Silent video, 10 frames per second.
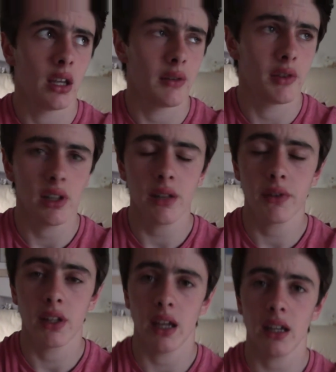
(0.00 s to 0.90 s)
if you live
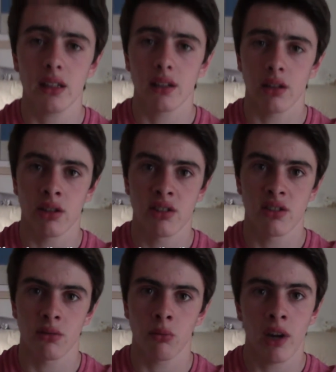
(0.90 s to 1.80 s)
in
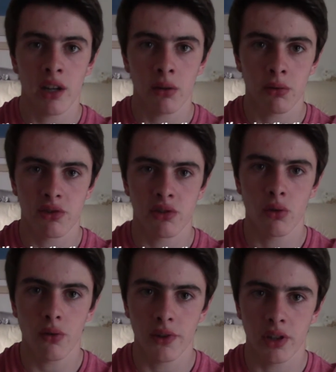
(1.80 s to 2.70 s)
England, Wales,
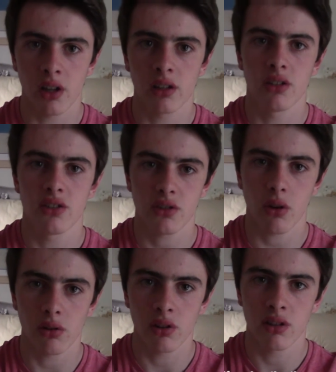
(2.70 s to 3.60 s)
Northern Ireland,
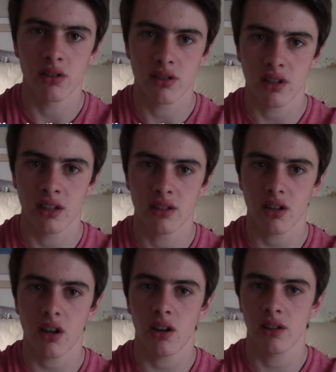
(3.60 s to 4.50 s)
Scotland and
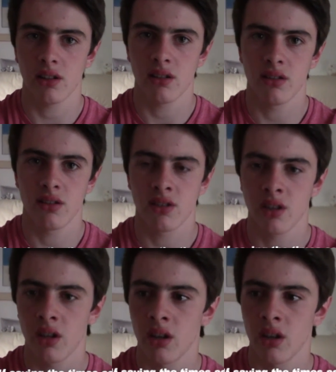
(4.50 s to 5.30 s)
Ireland,